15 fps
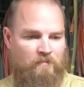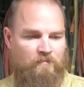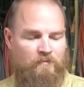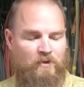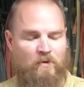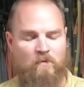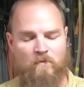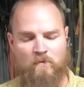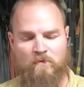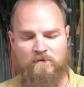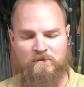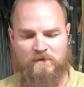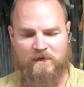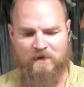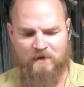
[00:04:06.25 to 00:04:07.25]
don't want to
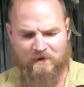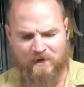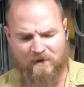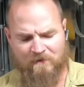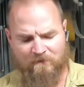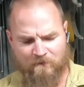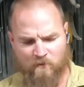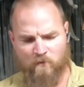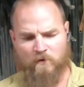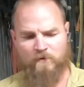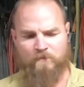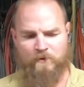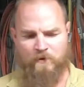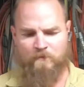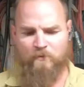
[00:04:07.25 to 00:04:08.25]
say that I avoid
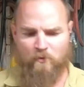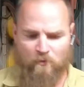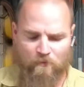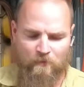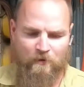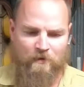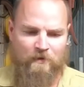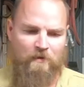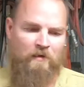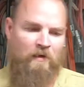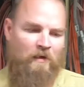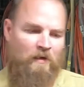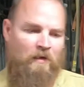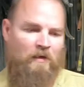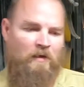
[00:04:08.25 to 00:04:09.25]
people, but
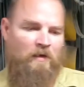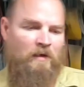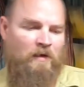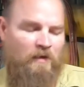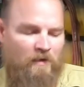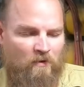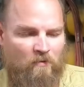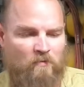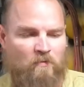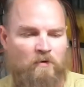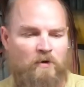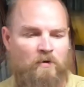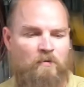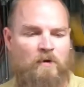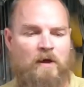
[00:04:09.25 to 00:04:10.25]
I don't
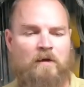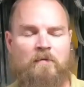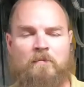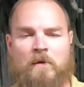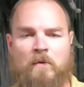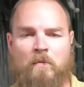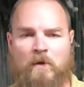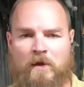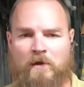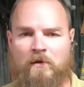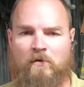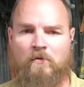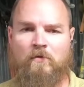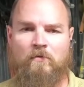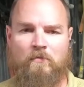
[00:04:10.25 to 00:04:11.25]
go out of my way to
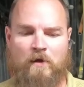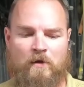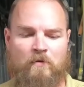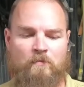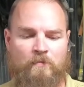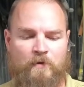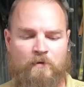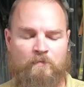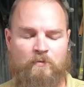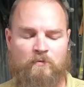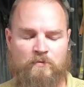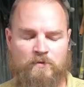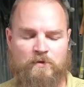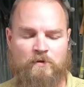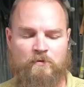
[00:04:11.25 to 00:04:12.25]
go around people.
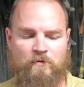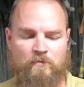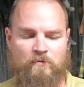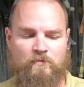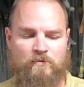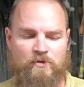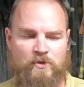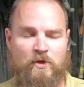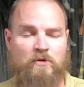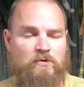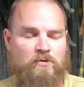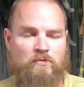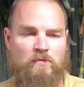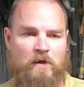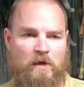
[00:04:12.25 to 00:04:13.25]
So
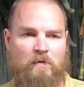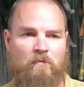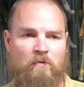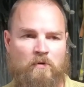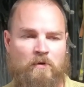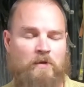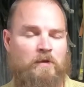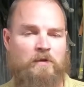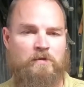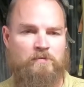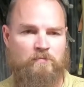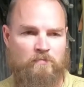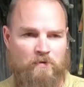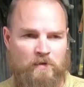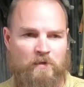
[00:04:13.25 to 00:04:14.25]
social networking is
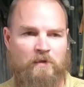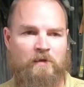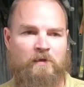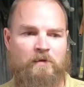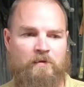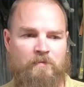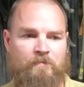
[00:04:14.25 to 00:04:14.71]
really